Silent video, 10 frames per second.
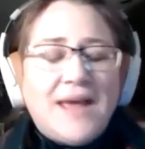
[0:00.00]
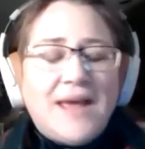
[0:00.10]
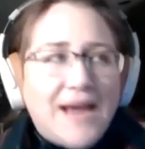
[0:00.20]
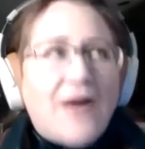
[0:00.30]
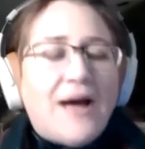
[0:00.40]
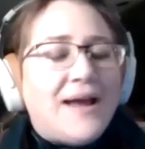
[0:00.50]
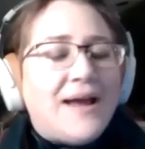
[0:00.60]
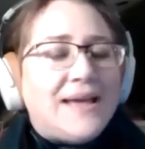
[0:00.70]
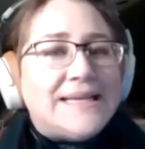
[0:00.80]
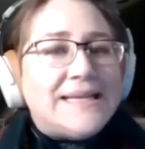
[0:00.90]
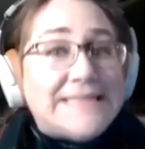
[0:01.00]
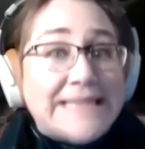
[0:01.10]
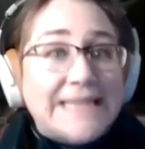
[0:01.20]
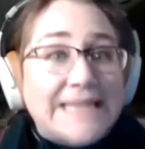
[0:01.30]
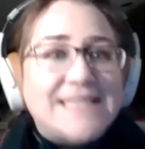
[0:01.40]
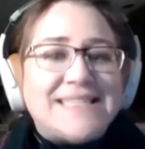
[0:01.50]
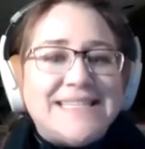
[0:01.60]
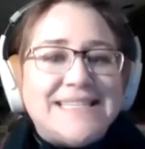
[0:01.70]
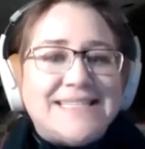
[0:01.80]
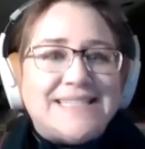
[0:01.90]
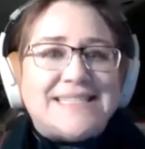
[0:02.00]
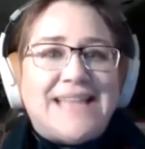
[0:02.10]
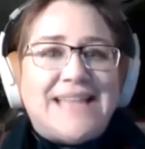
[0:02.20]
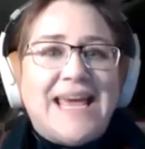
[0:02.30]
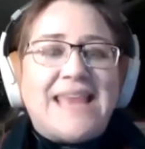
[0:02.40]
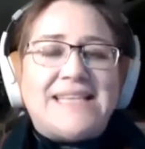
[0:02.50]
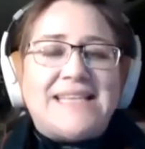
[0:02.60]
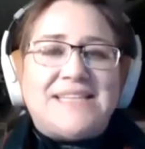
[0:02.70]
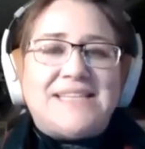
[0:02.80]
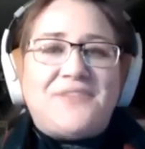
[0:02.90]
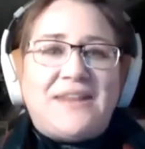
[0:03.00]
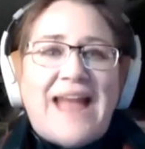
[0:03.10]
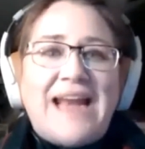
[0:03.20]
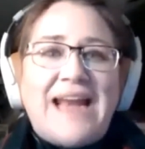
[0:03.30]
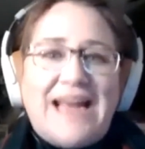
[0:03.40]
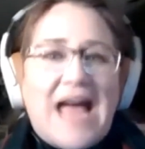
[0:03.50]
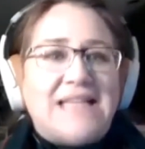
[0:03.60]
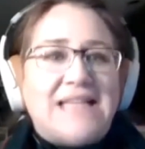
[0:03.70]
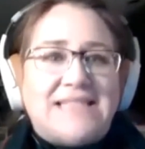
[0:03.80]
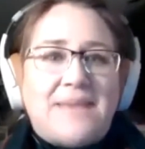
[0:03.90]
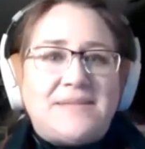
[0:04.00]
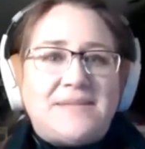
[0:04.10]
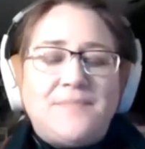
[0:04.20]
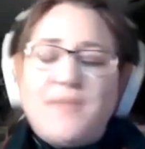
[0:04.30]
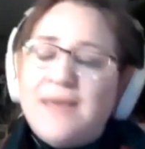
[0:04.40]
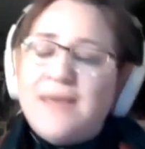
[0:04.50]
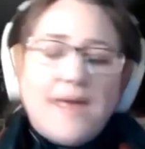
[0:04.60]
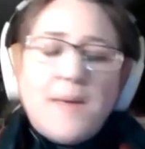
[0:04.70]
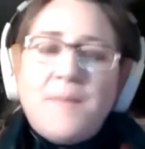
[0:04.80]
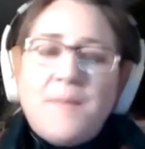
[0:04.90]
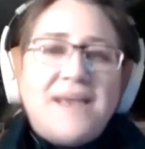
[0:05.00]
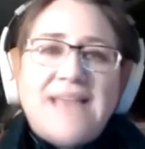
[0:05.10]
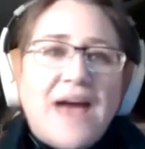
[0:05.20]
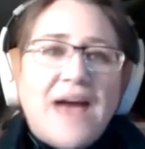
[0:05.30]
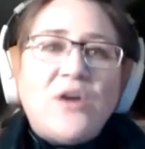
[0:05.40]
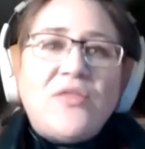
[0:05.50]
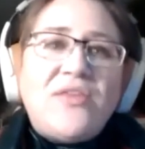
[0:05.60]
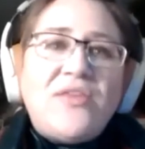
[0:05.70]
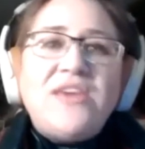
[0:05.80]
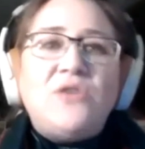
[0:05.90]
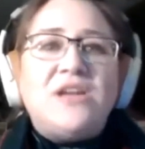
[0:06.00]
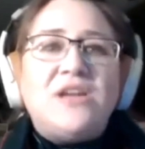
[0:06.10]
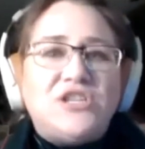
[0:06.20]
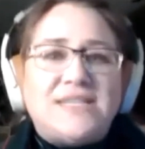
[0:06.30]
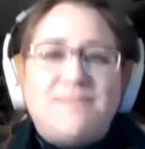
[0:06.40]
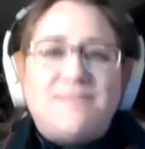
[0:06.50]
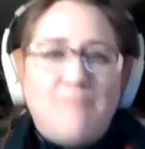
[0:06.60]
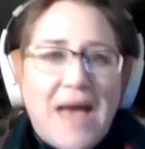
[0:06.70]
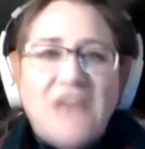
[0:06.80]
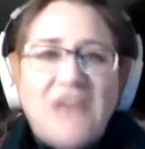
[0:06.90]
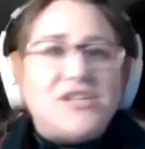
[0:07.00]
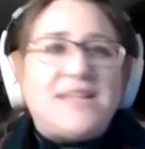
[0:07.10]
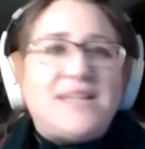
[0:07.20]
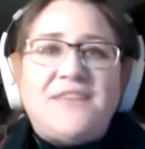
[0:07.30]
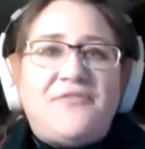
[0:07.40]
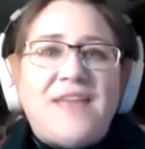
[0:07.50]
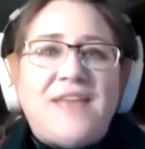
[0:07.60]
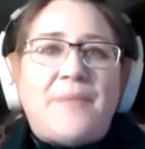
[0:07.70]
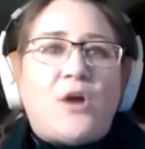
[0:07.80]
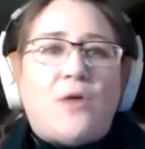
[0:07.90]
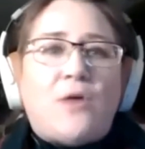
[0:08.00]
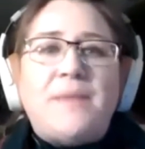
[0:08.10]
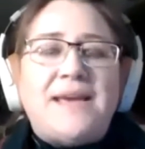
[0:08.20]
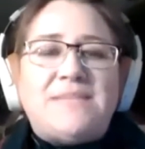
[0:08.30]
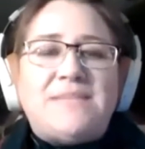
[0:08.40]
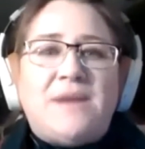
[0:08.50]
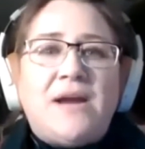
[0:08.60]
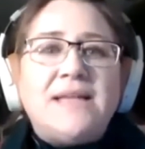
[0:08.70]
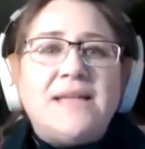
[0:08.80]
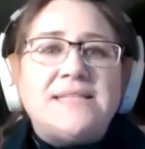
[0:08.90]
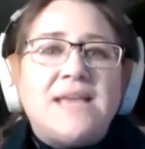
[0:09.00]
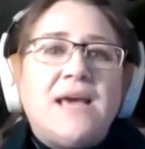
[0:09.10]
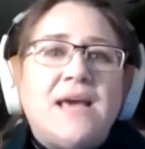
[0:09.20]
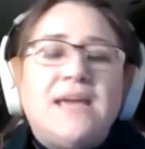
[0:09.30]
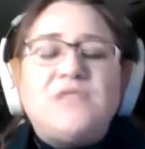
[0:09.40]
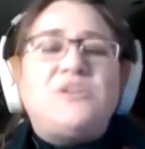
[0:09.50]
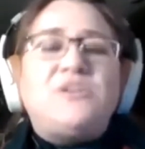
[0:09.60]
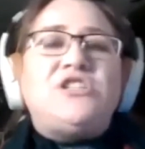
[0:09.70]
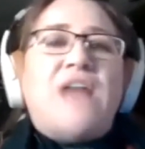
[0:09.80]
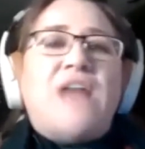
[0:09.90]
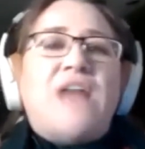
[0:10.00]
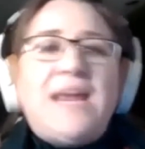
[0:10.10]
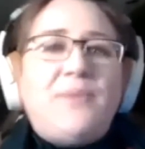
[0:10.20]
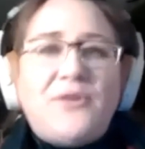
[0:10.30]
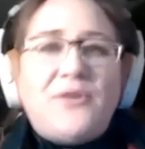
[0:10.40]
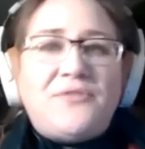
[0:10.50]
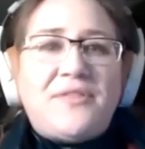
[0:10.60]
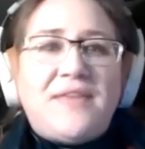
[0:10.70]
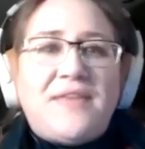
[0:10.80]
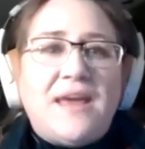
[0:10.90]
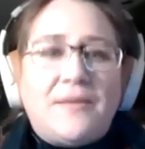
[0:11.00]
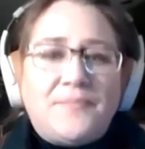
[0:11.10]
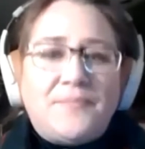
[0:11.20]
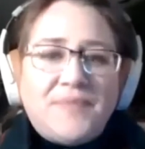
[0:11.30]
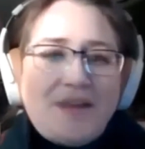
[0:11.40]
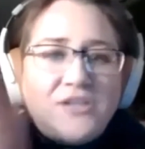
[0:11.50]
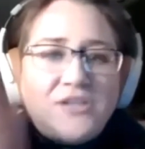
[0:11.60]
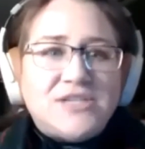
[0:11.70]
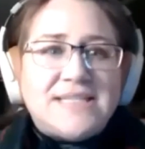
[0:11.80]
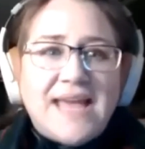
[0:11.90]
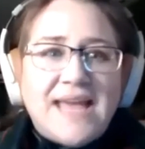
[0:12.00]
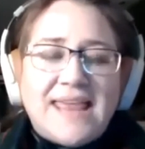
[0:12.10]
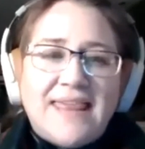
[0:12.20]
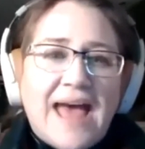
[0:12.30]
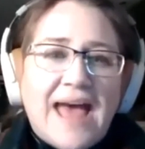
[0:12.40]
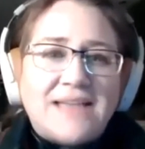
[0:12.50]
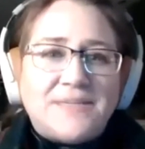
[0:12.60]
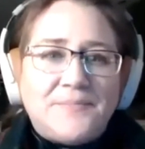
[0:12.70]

Now, I intensely dislike the silver lining concept because I don't think you can just magically flip a crummy experience into a shiny, beautiful thing, just like that.